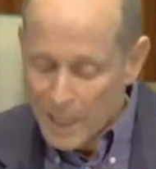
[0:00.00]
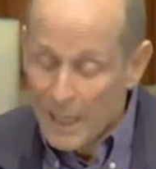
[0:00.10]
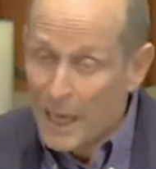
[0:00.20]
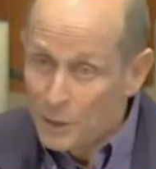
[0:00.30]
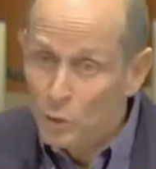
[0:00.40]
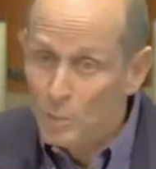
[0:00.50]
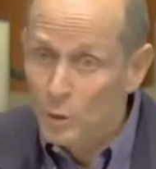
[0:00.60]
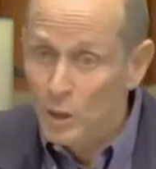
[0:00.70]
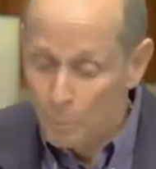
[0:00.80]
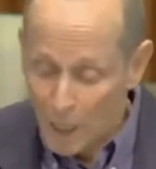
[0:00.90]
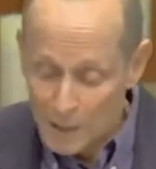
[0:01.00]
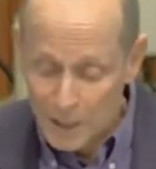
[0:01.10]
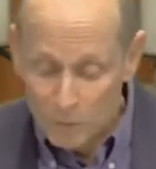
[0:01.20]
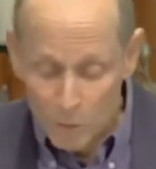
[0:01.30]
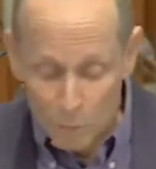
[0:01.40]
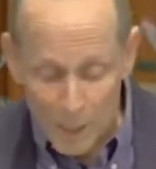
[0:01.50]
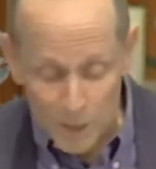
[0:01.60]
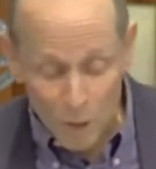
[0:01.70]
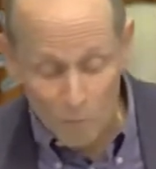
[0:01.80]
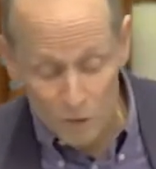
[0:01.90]
At New Community Project, we
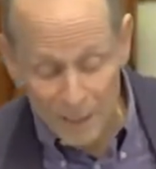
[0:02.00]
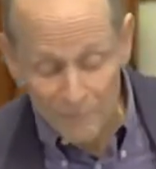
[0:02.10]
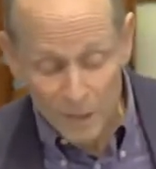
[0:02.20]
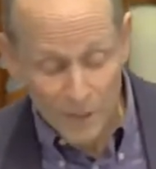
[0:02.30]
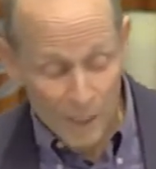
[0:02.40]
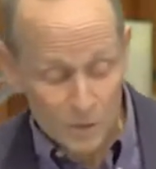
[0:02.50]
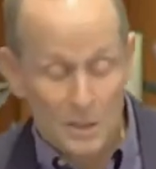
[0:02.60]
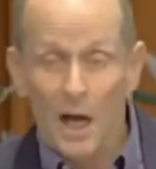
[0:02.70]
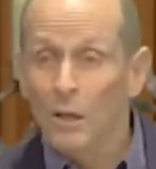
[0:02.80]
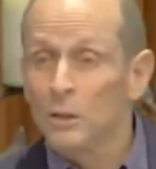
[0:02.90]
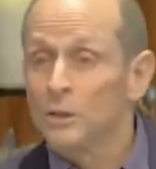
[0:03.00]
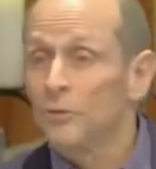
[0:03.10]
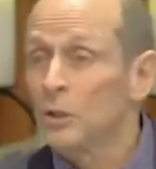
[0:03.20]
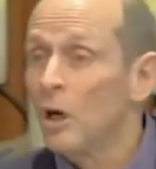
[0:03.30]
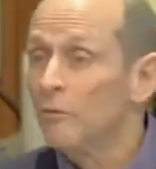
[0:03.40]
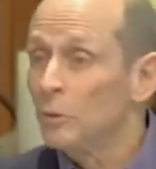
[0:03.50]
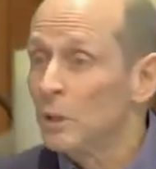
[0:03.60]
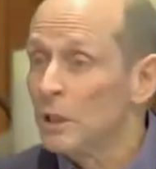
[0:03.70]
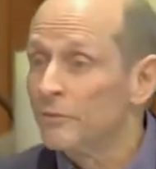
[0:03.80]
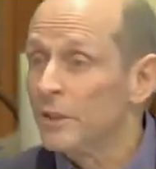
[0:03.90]
raised over $70,000 for COVID
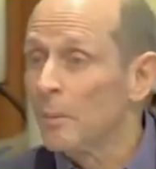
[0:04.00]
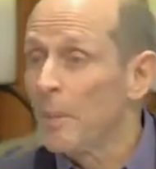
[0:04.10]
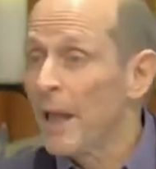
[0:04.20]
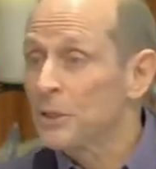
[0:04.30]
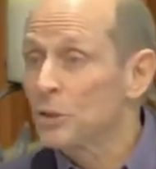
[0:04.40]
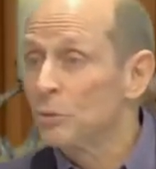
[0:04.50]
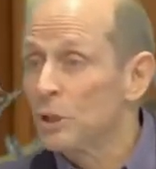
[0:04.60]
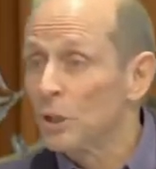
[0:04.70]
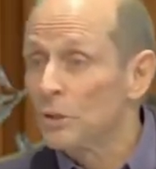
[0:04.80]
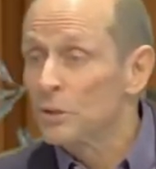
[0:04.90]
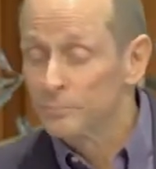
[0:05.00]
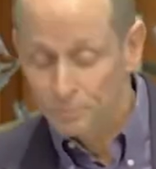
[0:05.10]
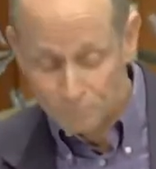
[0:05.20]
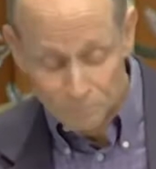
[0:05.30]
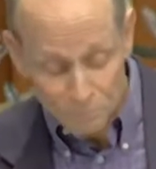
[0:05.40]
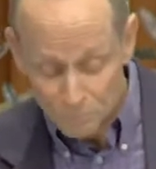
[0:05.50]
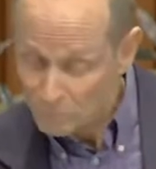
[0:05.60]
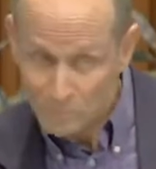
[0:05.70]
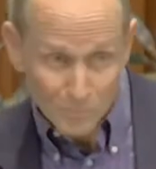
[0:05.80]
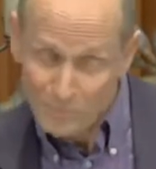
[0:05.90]
relief in the past 2 years.
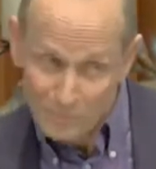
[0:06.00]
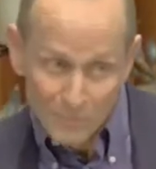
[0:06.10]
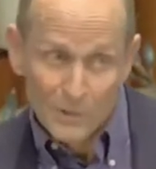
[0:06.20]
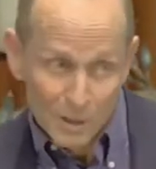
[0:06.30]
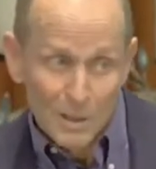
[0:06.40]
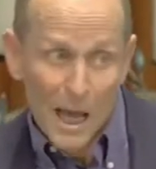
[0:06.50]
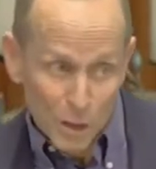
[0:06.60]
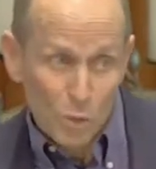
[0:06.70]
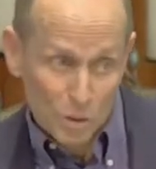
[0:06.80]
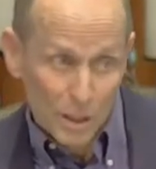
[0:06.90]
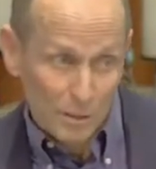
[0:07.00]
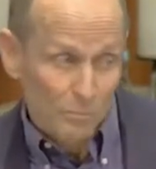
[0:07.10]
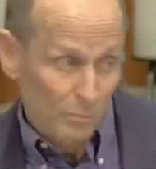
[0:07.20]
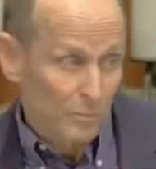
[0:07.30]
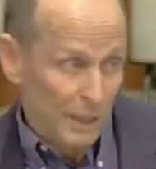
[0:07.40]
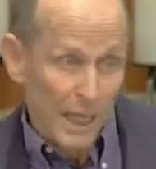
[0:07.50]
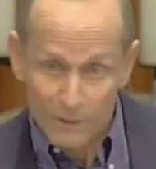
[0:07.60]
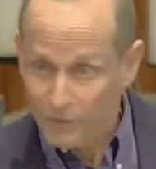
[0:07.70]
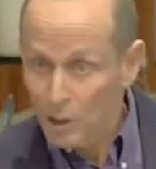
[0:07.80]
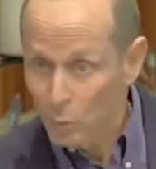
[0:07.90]
Not usually the kind
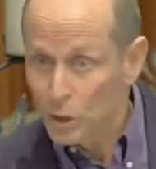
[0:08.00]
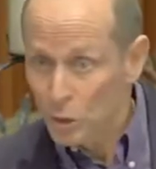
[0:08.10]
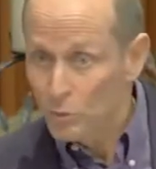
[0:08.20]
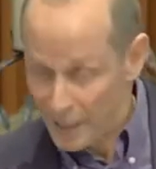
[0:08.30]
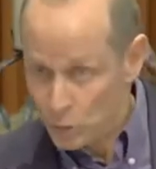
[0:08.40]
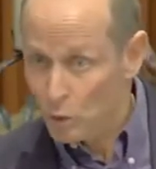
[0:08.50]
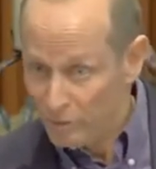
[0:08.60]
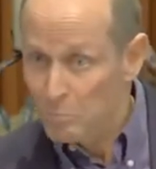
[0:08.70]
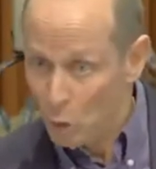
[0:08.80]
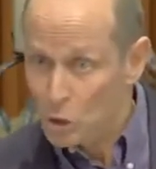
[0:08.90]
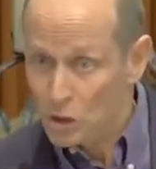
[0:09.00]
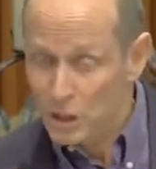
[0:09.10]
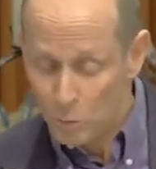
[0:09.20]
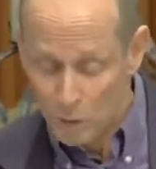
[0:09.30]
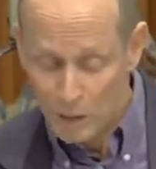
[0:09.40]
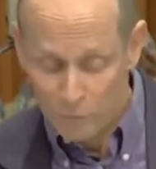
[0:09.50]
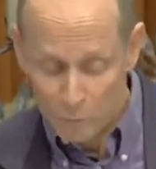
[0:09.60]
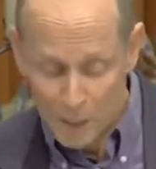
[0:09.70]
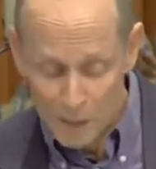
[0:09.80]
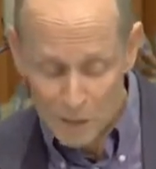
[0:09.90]
of thing we do, that sort of emergency relief, you
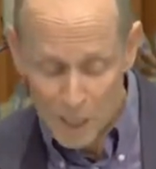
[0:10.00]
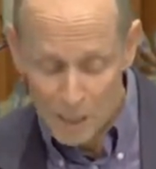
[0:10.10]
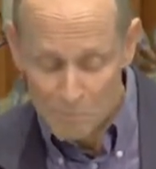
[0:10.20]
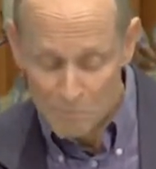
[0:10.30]
might say.